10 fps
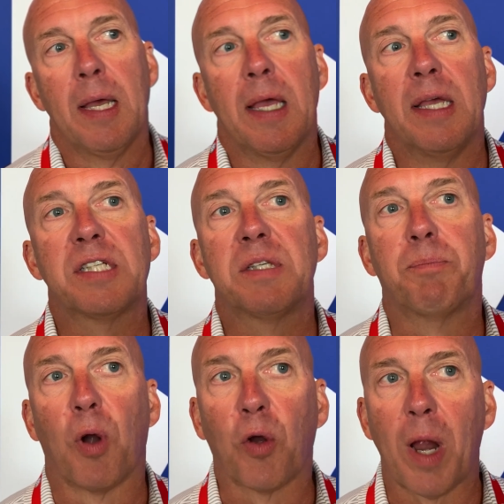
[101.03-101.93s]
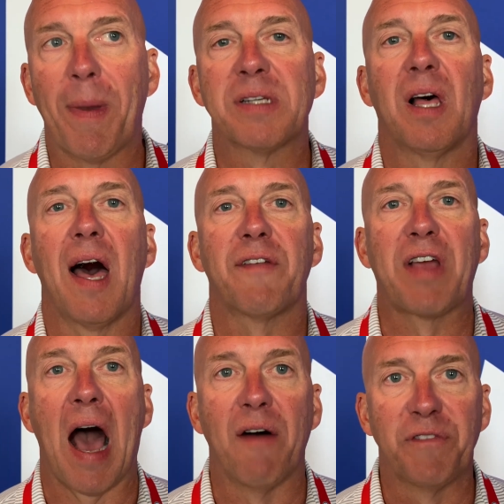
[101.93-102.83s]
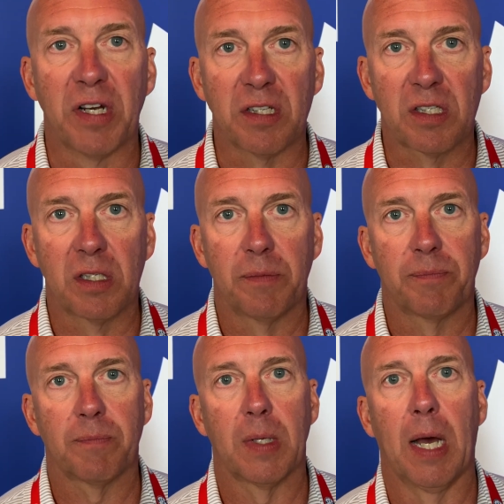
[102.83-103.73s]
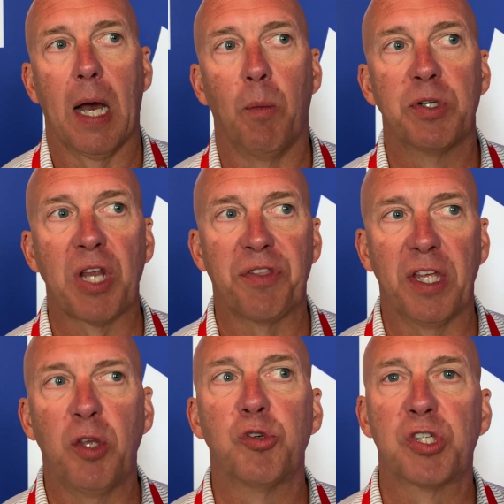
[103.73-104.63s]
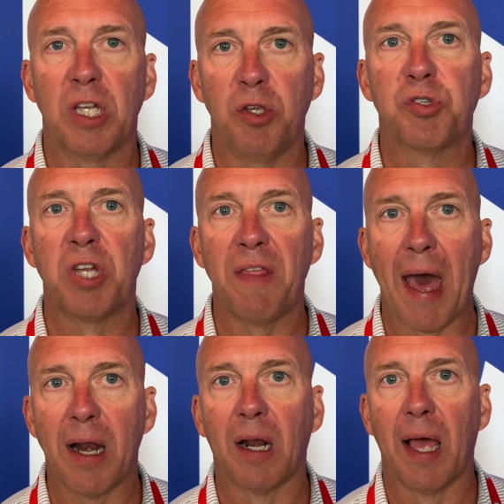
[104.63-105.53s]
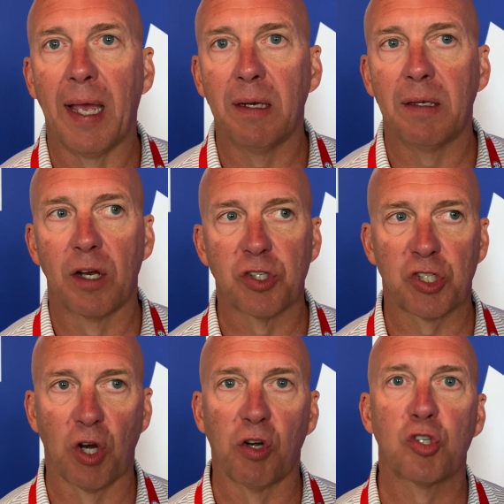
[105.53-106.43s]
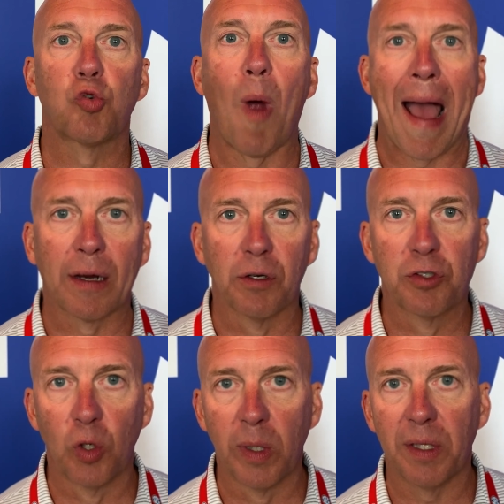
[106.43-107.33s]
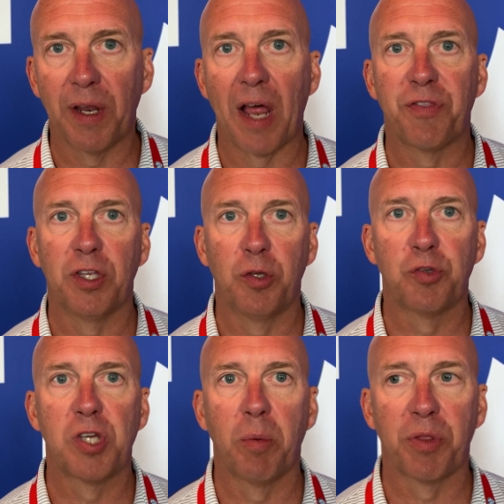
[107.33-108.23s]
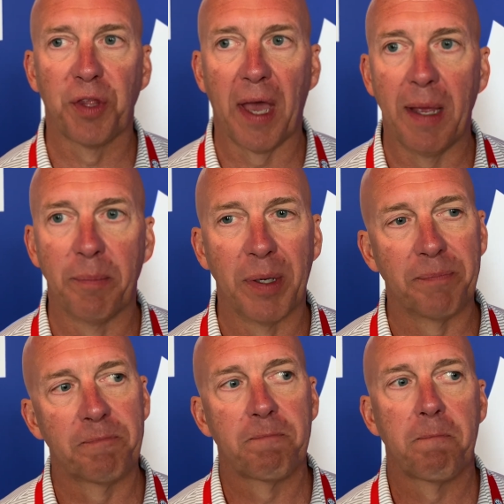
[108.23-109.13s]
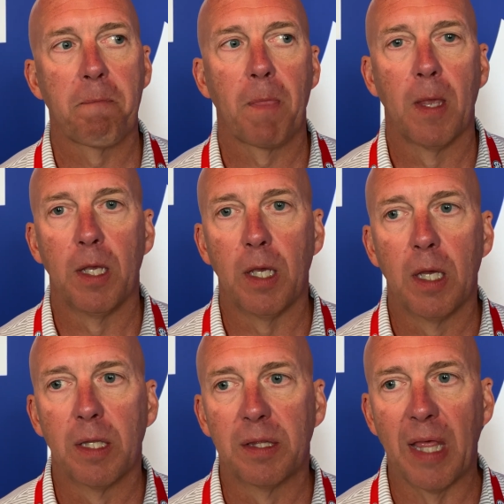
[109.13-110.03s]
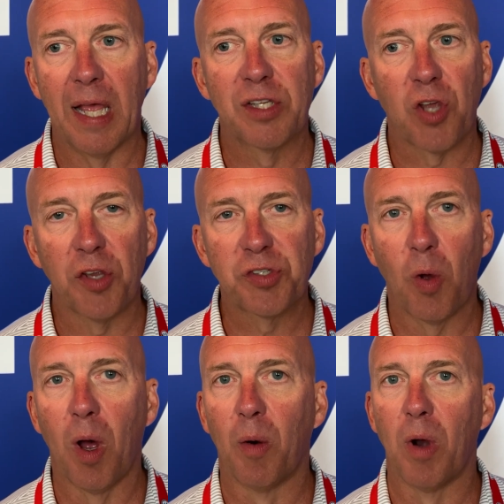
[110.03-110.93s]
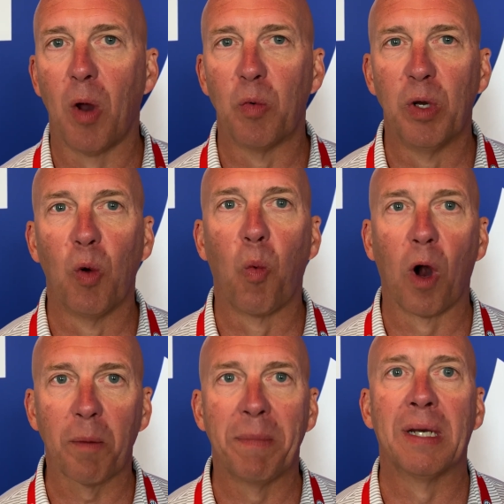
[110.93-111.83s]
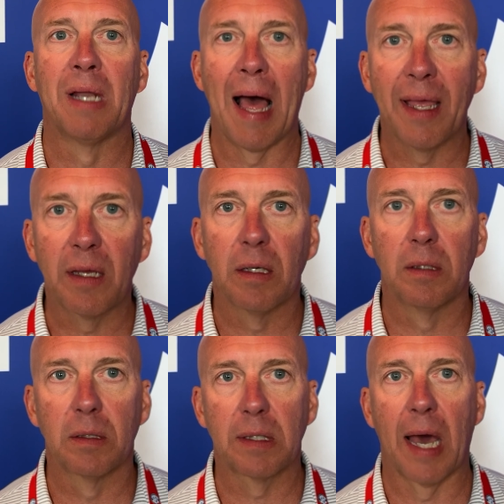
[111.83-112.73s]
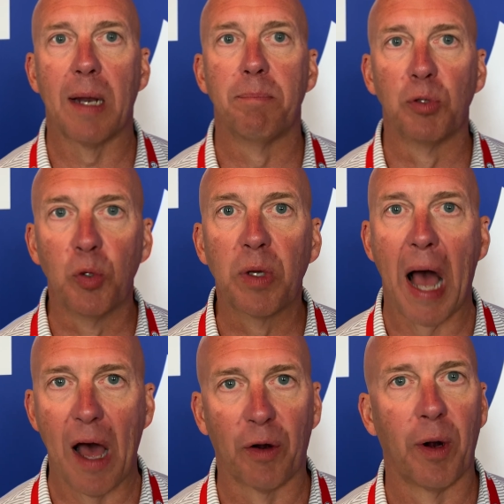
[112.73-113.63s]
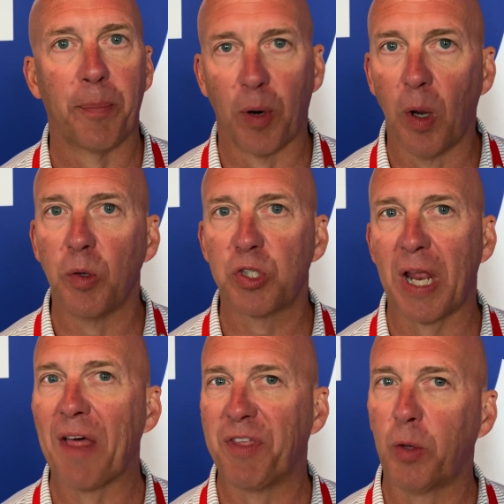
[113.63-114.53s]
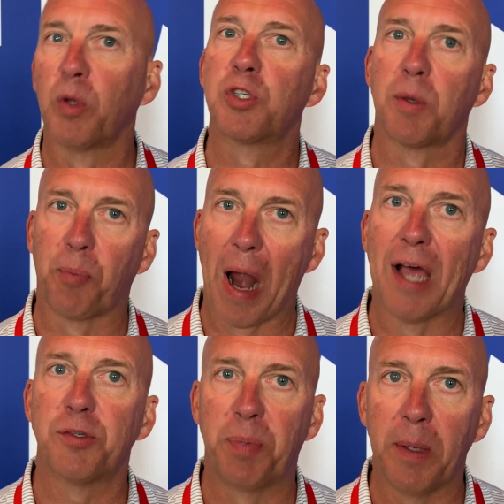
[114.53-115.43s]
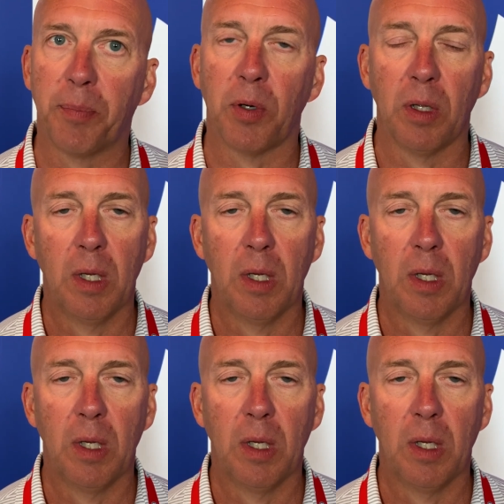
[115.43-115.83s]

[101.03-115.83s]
His program has a lot of confidence, which I think you see that in Lane. There's a certain swagger to it that I think you see with Lane, but it's also a real workman-like kind of blue-collar approach that I think would surprise people.